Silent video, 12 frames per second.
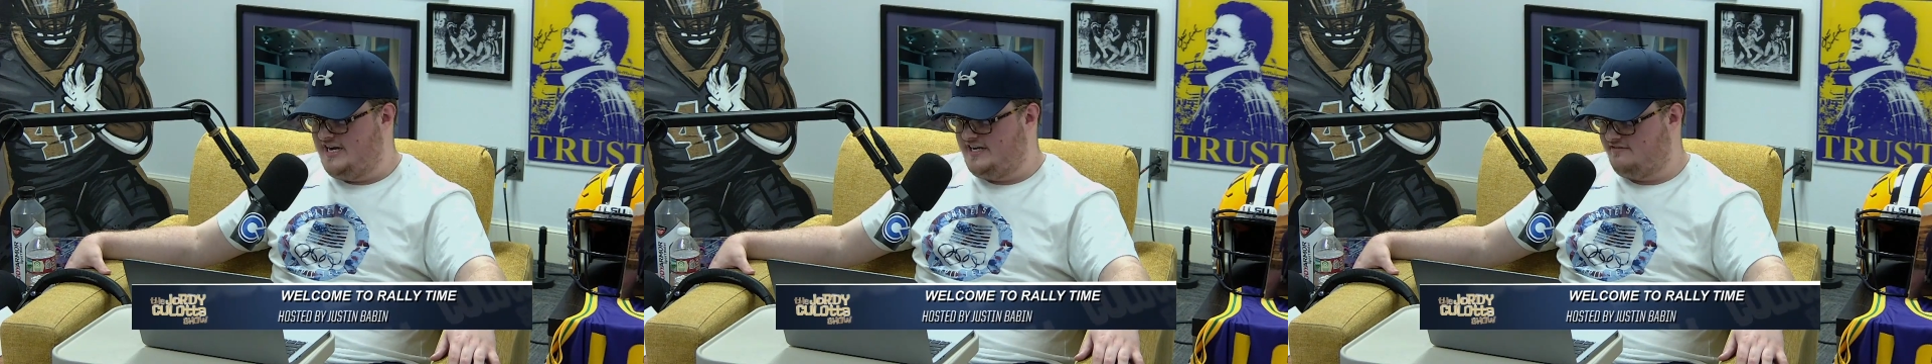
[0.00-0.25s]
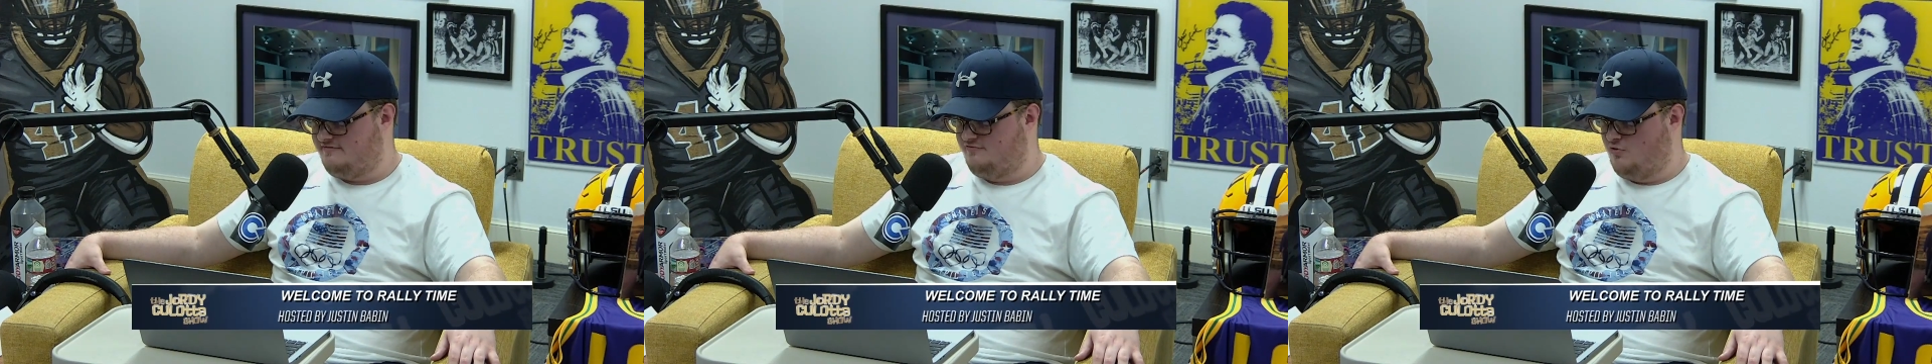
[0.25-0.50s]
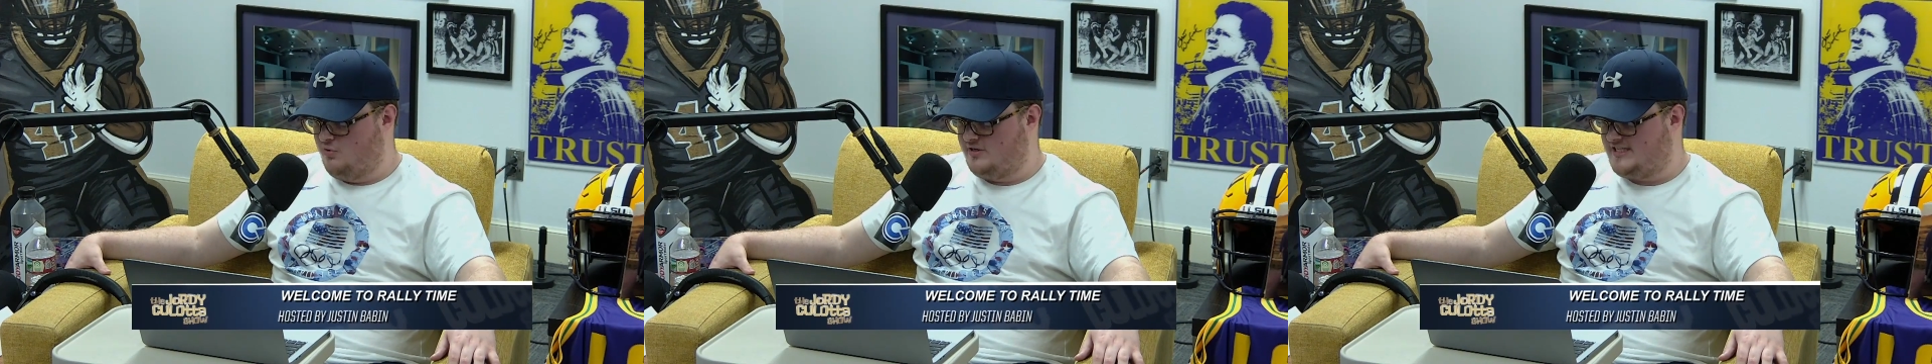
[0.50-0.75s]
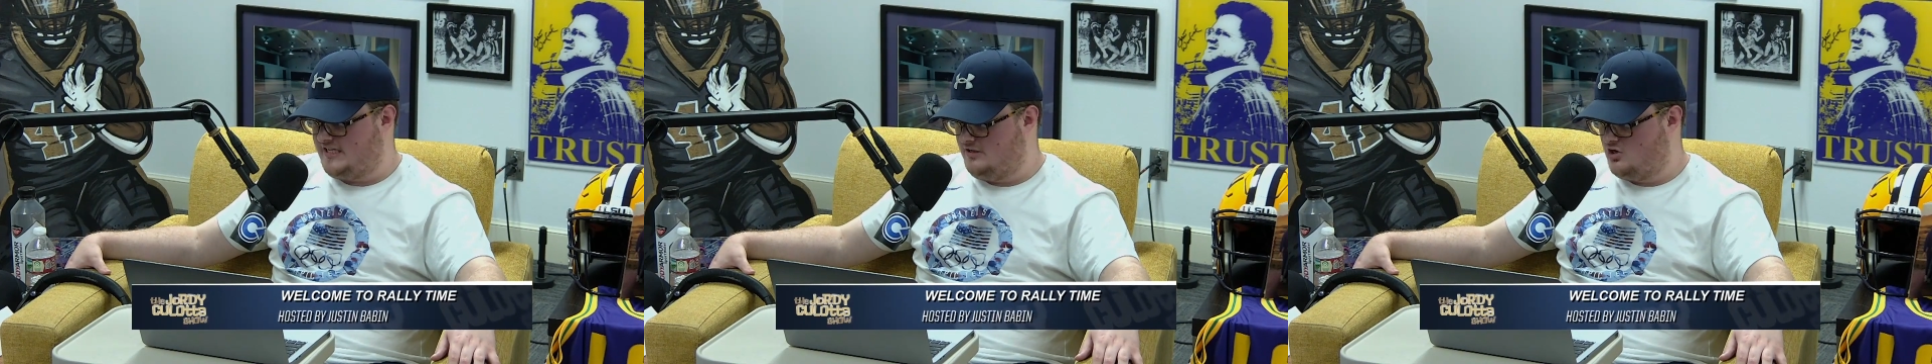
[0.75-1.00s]
and
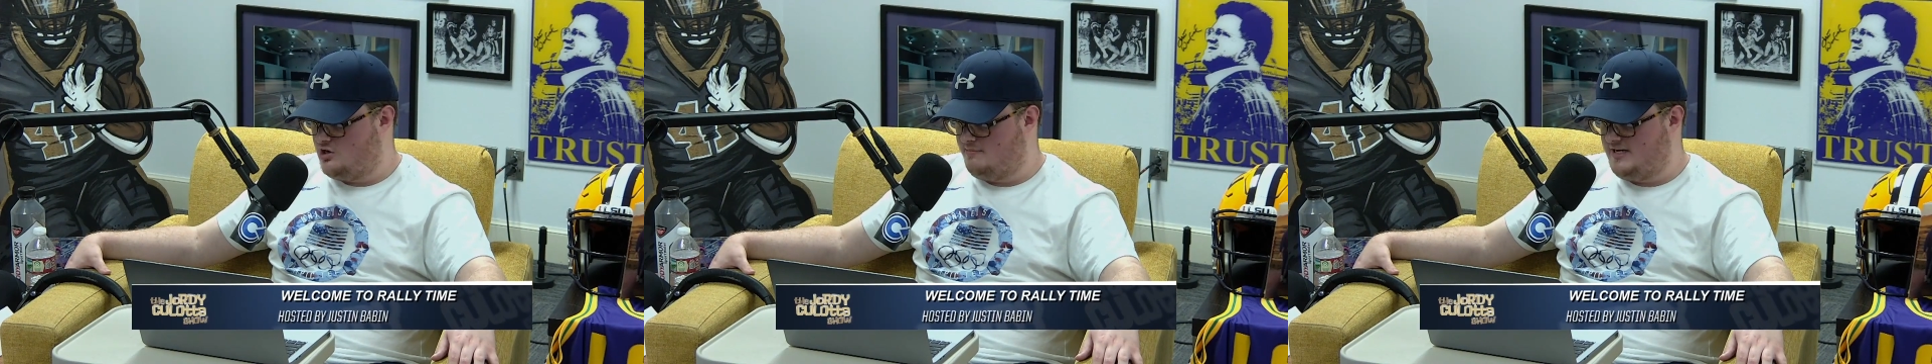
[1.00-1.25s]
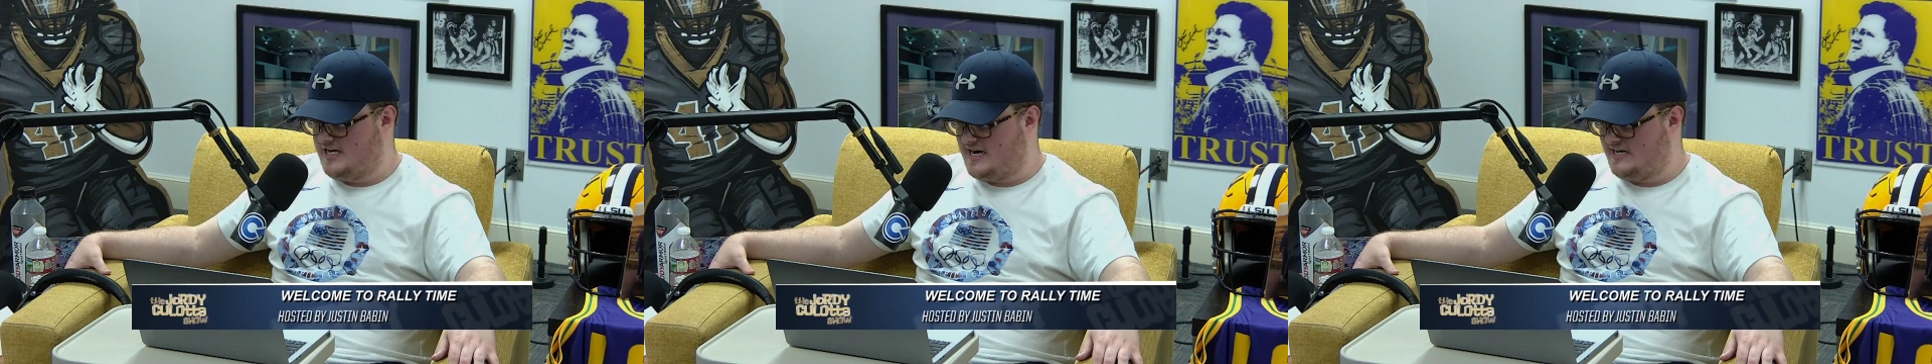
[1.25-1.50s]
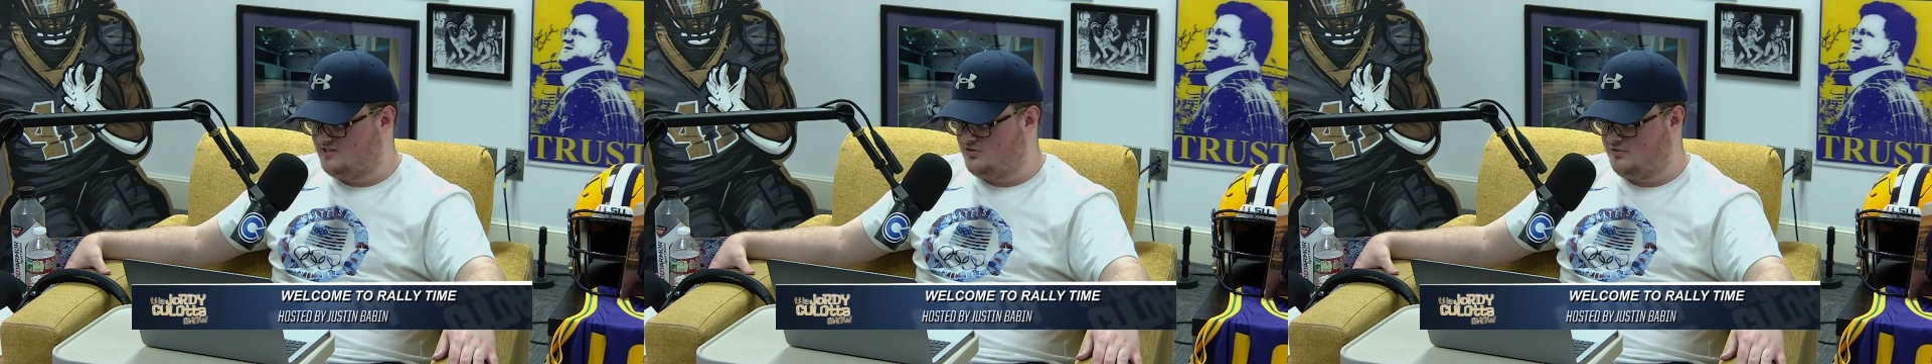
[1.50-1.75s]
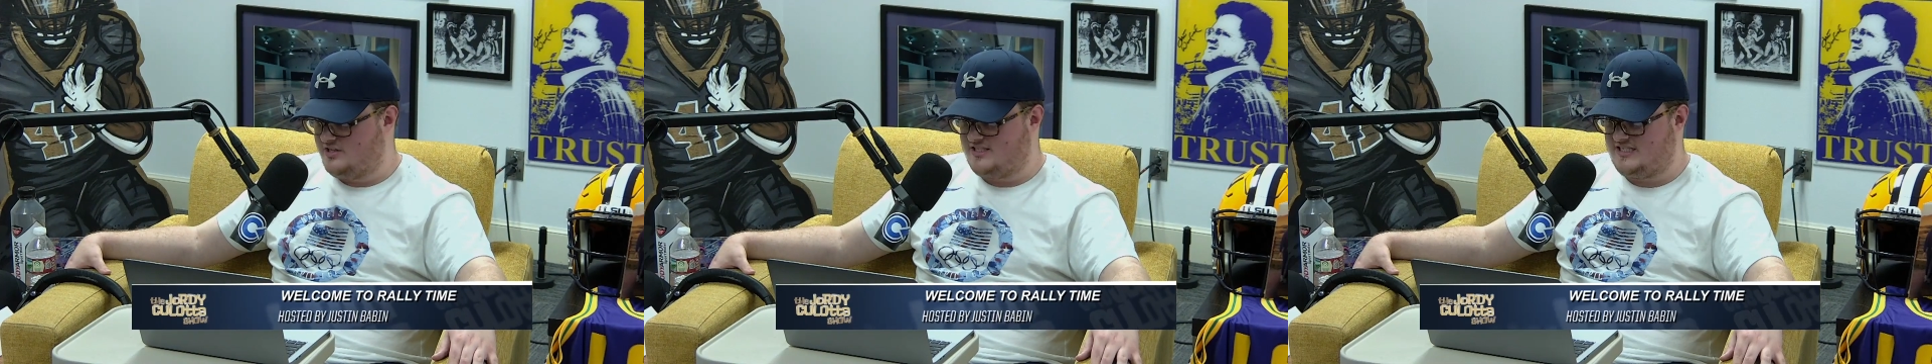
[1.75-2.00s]
14 RBIs
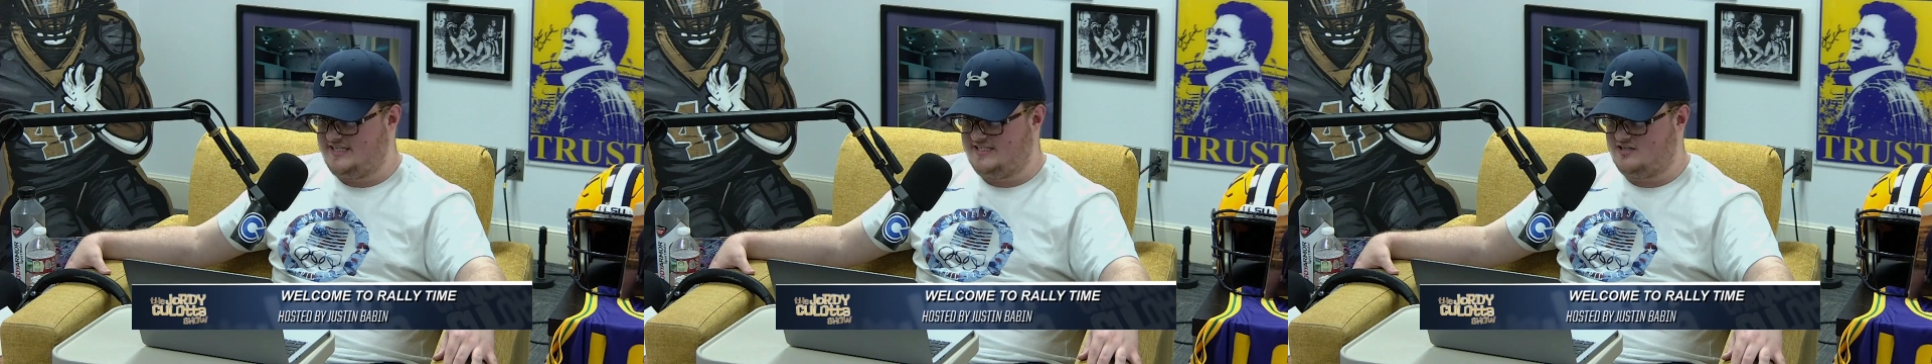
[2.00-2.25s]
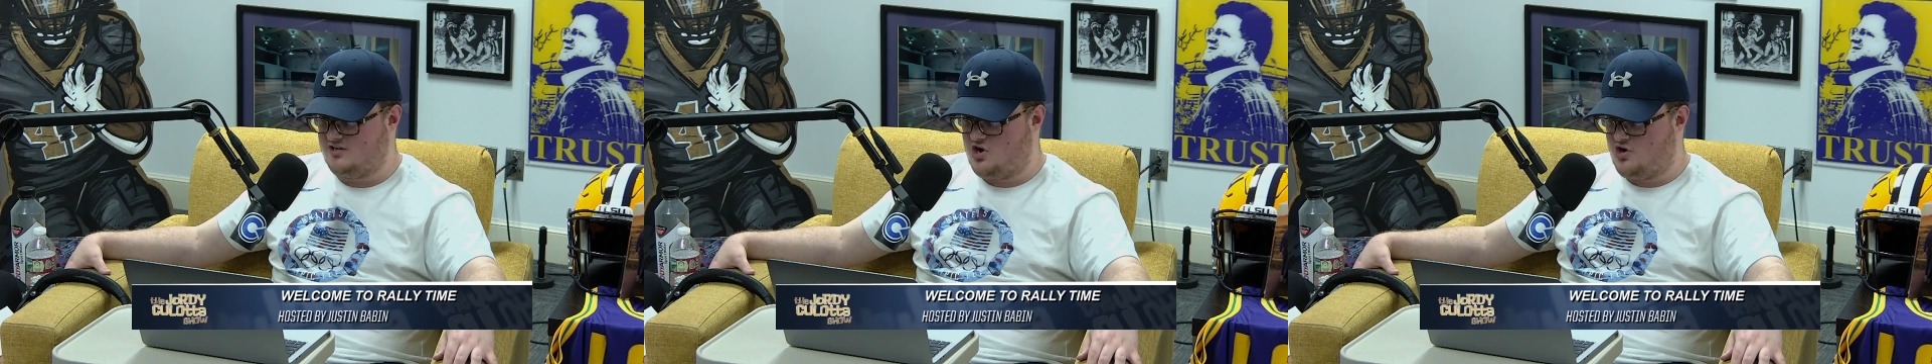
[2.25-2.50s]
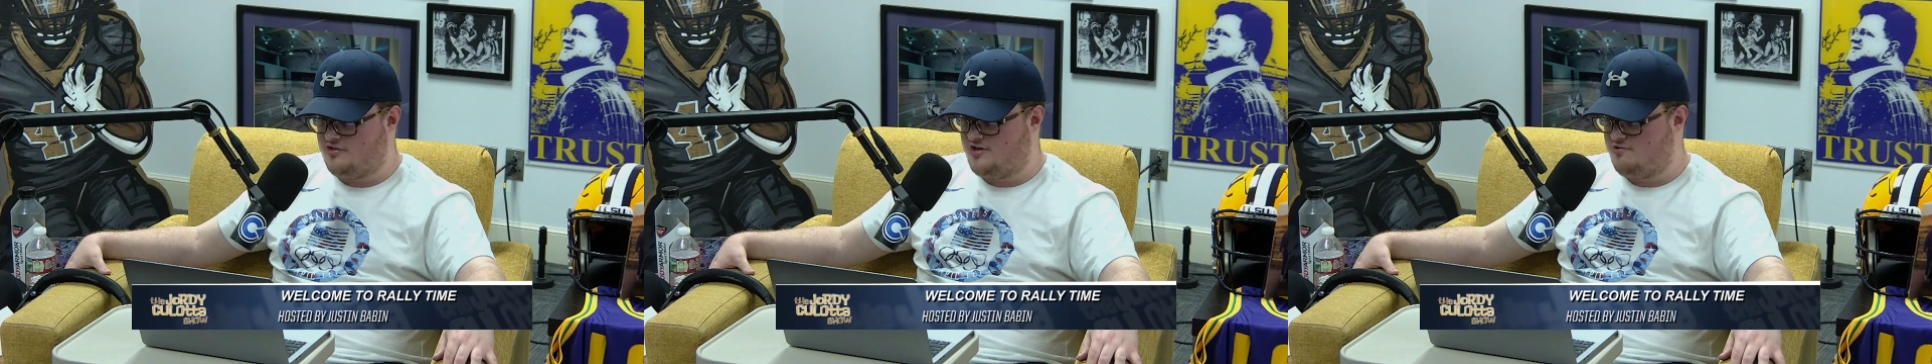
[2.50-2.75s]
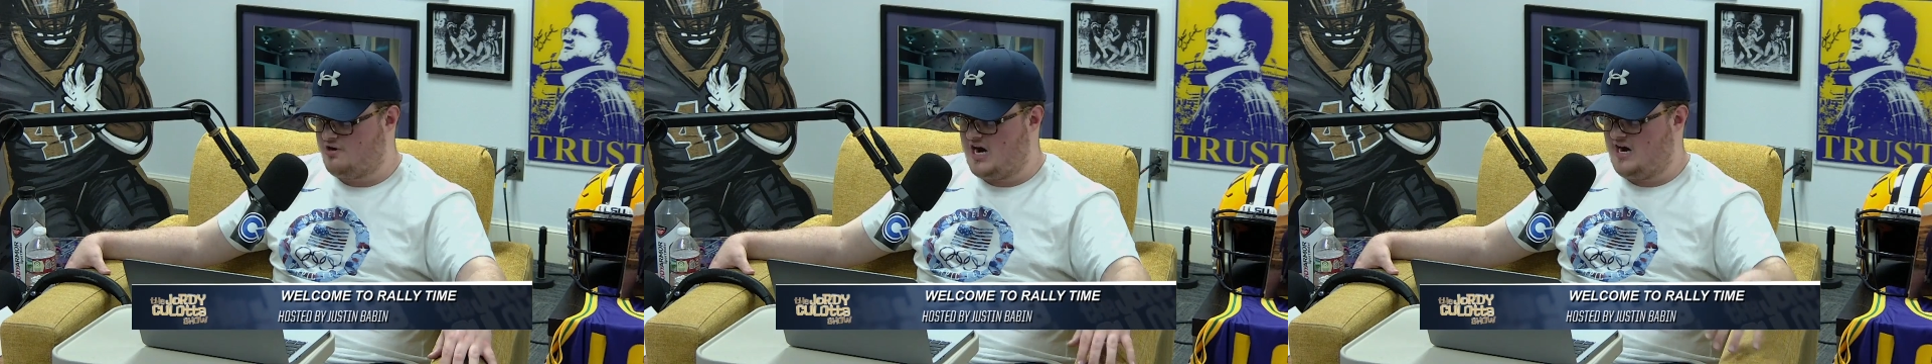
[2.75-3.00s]
on the season.
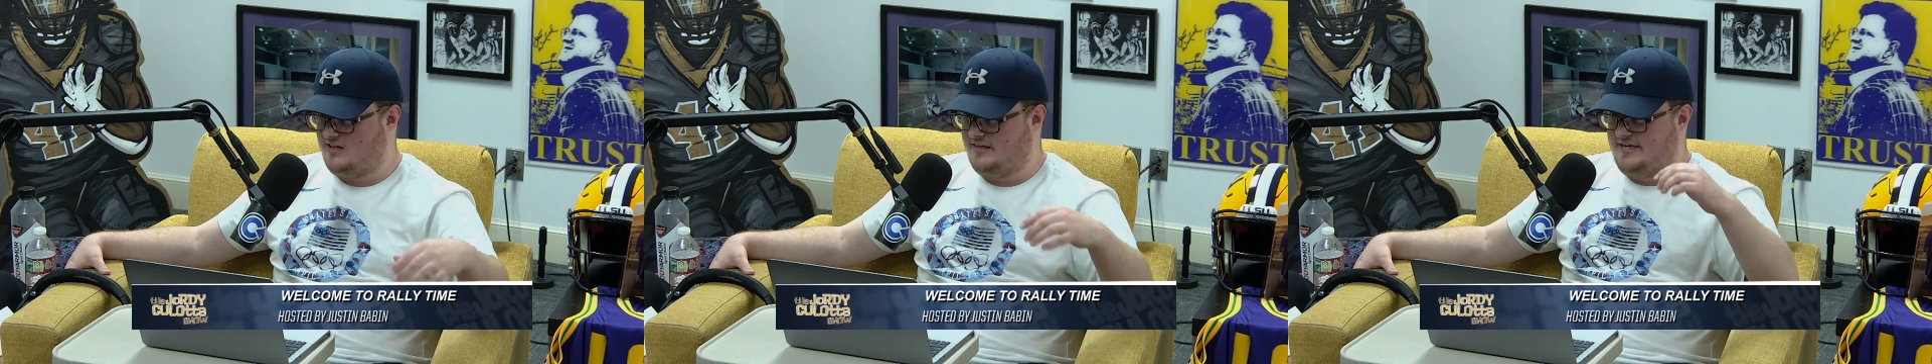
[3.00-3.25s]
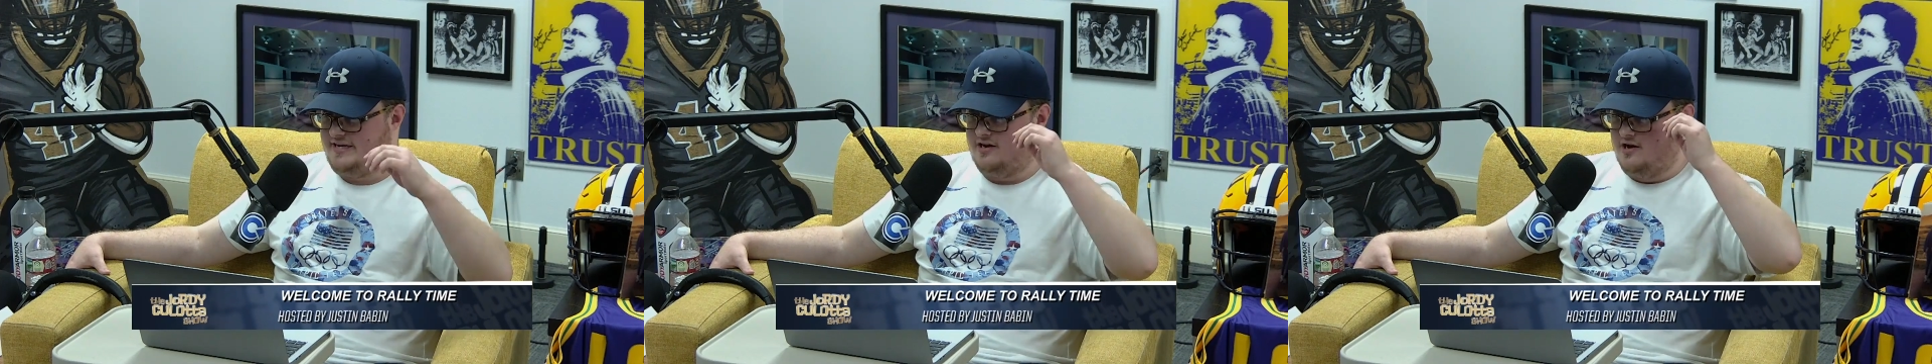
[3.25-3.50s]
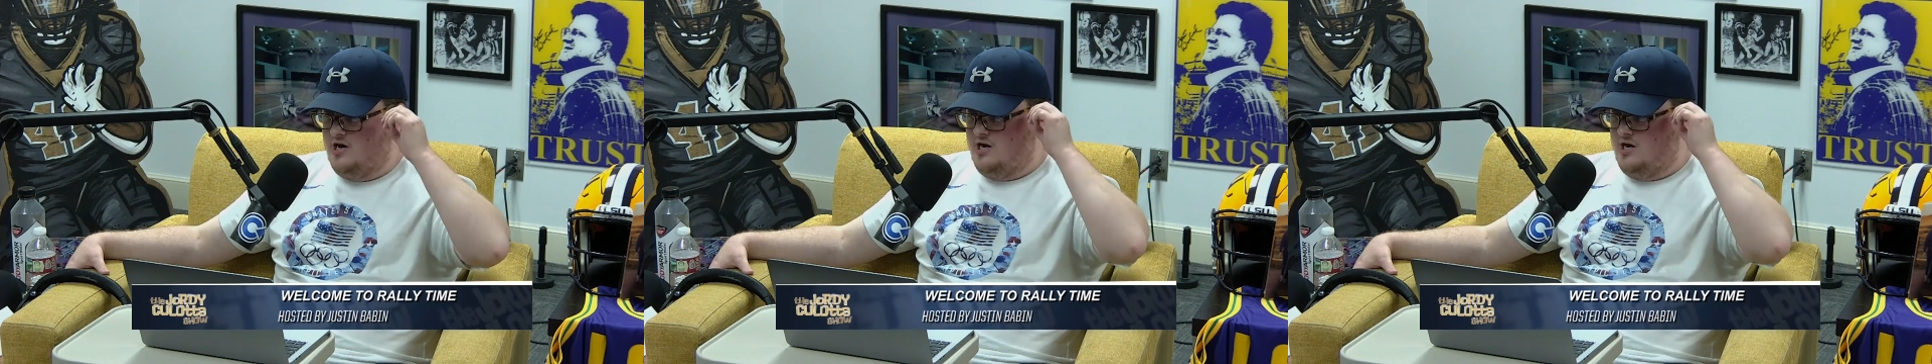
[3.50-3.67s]
Although, oddly,